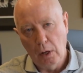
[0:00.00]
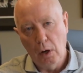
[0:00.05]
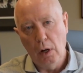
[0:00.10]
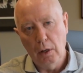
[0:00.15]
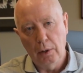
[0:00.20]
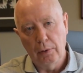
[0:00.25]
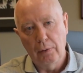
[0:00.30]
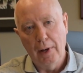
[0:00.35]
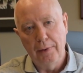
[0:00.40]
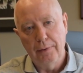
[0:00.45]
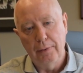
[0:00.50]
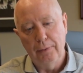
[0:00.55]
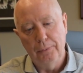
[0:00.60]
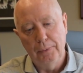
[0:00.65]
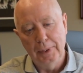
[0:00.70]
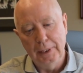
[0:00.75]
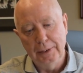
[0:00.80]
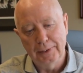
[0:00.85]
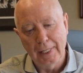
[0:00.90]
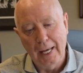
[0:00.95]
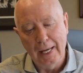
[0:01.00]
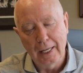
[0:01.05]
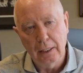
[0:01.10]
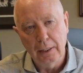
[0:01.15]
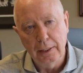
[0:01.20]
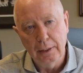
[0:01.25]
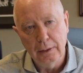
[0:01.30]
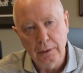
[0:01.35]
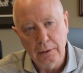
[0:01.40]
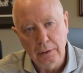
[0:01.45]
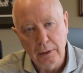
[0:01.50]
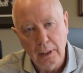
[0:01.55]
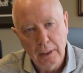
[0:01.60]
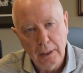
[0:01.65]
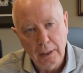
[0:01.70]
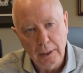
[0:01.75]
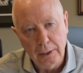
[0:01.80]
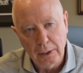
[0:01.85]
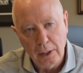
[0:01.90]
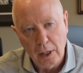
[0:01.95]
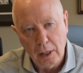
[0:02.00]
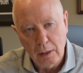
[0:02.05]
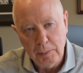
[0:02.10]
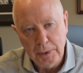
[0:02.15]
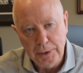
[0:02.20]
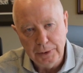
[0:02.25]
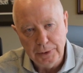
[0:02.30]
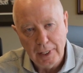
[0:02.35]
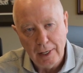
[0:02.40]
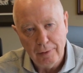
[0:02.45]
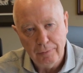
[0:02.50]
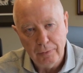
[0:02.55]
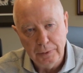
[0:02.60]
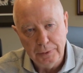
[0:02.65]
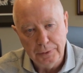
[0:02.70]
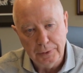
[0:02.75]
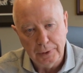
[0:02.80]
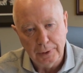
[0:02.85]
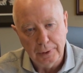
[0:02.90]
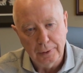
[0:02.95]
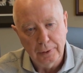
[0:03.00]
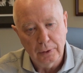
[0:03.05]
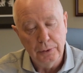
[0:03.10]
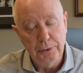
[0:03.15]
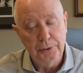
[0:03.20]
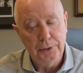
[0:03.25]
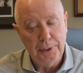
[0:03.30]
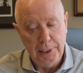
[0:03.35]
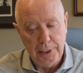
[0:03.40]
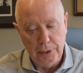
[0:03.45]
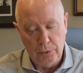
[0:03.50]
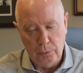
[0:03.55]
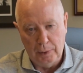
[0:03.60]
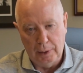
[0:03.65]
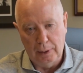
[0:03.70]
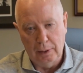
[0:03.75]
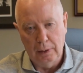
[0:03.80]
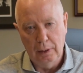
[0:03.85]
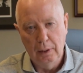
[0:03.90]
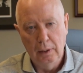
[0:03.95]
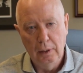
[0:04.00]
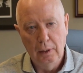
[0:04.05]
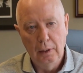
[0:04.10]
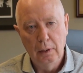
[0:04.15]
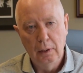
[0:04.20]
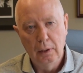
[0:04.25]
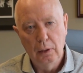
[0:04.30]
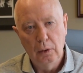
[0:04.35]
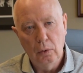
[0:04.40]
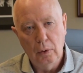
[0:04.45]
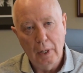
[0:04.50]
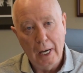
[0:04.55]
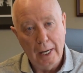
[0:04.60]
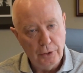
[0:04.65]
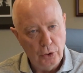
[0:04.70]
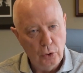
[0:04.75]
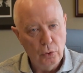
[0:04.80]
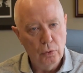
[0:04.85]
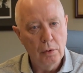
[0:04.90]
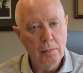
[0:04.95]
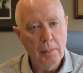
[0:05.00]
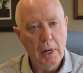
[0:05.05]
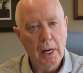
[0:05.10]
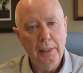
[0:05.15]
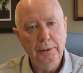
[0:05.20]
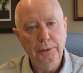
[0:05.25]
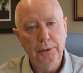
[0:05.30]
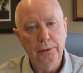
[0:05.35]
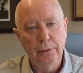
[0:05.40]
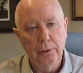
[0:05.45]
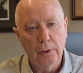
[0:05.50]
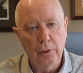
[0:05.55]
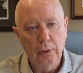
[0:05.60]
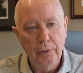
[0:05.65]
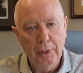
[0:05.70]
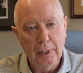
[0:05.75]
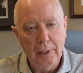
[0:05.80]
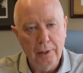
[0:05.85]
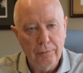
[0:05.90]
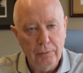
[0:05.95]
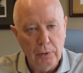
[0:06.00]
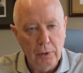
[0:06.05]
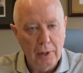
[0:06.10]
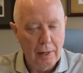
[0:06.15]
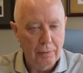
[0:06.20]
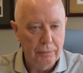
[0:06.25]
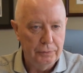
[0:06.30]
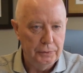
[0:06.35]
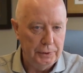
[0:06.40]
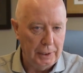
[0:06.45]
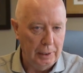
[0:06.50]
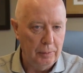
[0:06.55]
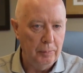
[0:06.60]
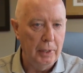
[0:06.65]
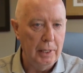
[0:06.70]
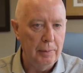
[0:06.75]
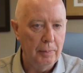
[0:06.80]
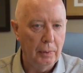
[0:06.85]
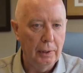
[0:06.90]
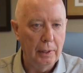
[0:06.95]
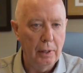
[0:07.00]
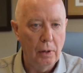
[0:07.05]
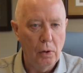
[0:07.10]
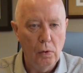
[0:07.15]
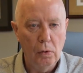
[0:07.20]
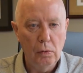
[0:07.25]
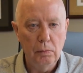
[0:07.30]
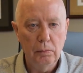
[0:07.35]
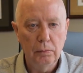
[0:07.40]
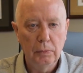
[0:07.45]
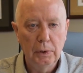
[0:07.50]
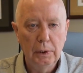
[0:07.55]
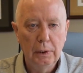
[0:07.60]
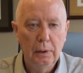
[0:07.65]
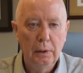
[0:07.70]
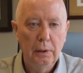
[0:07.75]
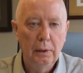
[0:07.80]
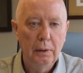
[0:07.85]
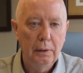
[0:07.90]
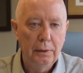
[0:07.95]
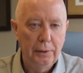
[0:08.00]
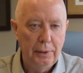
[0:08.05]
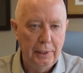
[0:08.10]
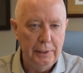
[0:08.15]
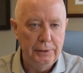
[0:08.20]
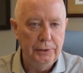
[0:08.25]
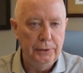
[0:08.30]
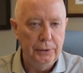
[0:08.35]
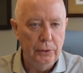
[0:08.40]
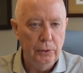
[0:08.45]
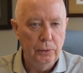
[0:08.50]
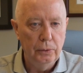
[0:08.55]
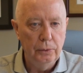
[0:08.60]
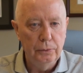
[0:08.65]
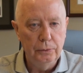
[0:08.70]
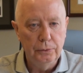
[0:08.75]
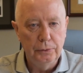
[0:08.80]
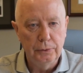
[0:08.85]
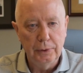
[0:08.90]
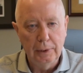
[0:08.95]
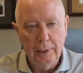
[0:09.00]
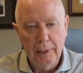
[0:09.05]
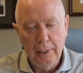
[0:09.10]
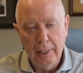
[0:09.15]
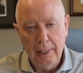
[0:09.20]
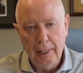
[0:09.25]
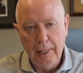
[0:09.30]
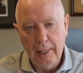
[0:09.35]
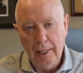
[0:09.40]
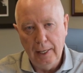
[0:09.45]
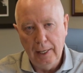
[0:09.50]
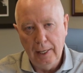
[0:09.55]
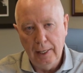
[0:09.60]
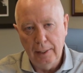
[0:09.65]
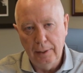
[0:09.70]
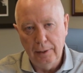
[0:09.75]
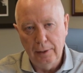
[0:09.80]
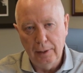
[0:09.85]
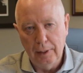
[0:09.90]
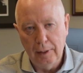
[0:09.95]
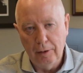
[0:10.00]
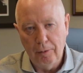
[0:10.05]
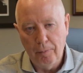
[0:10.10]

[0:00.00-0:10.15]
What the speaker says: recycling and garbage efforts are continuing. I do remind you though that if you have sick people at home, tissues and